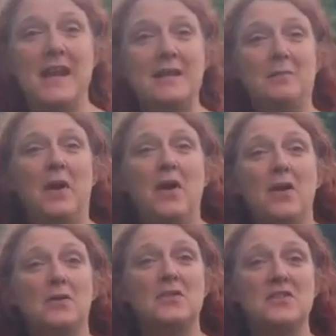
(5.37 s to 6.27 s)
Heaton
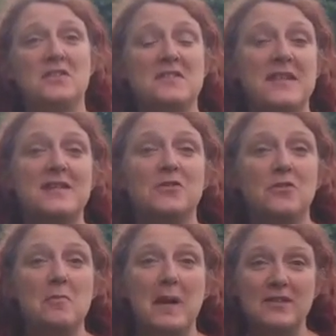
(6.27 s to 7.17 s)
Park, which is the centre
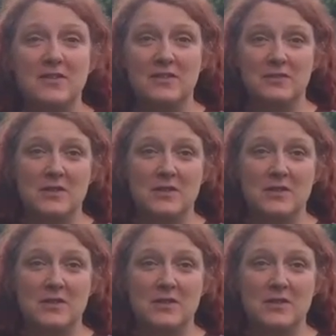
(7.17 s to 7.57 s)
of Manchester